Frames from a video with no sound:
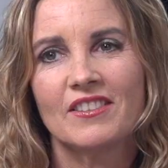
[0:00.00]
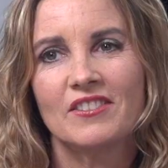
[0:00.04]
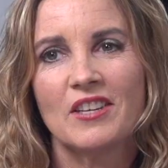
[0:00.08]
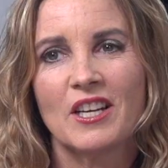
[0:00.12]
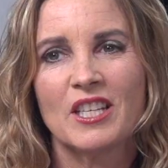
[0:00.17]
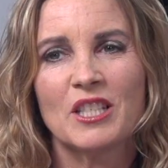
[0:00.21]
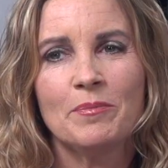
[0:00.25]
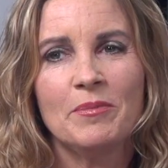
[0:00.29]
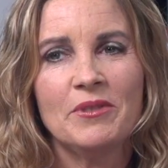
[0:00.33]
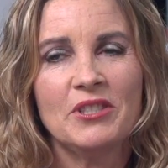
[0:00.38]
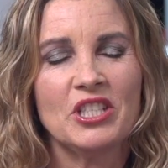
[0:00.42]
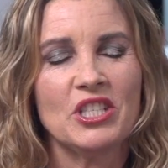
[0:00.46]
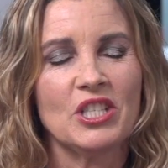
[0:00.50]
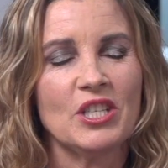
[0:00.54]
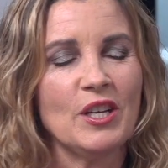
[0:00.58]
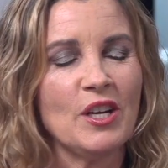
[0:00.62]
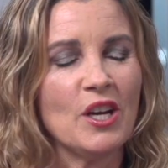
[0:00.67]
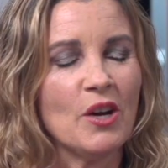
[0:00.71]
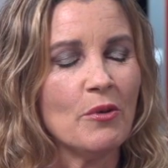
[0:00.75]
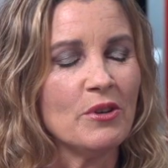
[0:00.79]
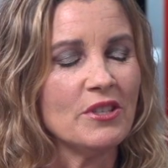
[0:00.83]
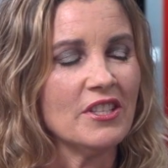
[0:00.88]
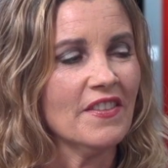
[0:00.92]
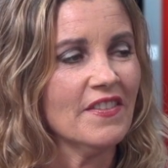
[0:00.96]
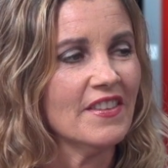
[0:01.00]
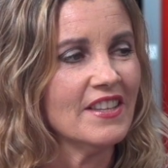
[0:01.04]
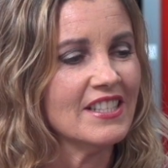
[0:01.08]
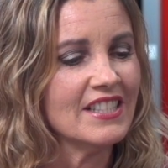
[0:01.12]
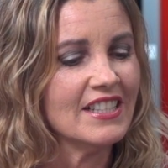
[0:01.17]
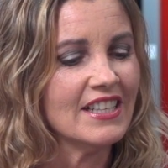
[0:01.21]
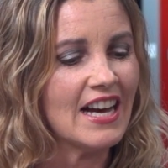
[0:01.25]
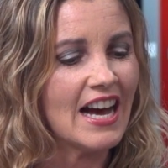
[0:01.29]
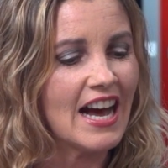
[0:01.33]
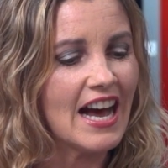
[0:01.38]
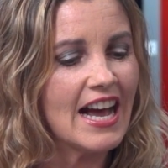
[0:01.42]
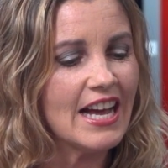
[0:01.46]
juxtaposition here was that this
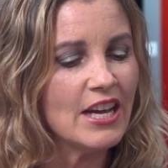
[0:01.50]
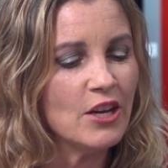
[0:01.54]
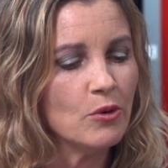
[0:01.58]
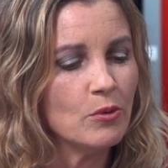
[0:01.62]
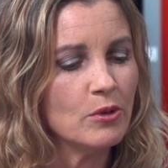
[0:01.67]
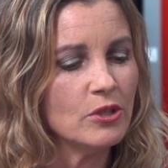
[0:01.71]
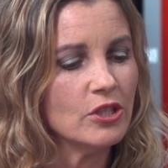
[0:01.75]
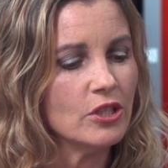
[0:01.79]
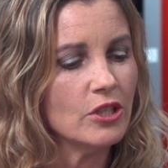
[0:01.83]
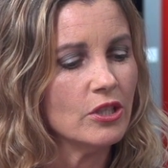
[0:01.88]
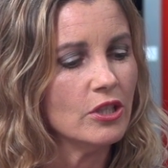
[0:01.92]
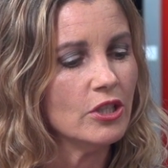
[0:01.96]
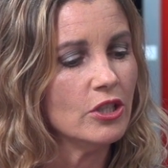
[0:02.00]
guy who is,